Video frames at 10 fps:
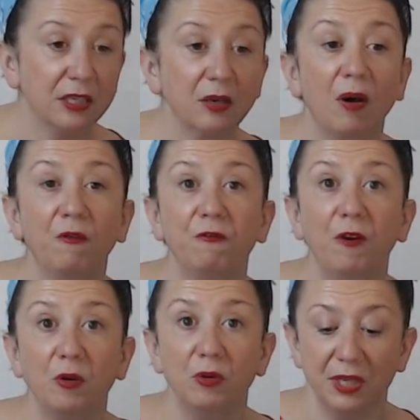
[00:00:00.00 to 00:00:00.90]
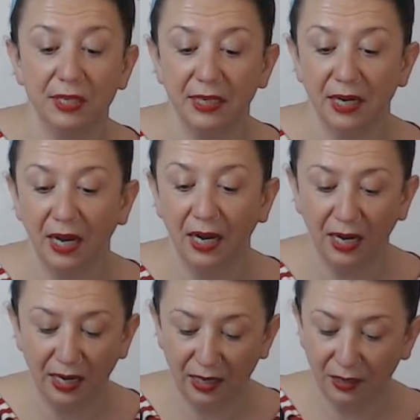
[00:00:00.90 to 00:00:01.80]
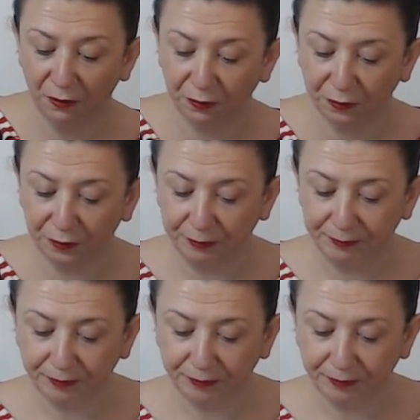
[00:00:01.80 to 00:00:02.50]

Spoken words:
So I'll fold this in half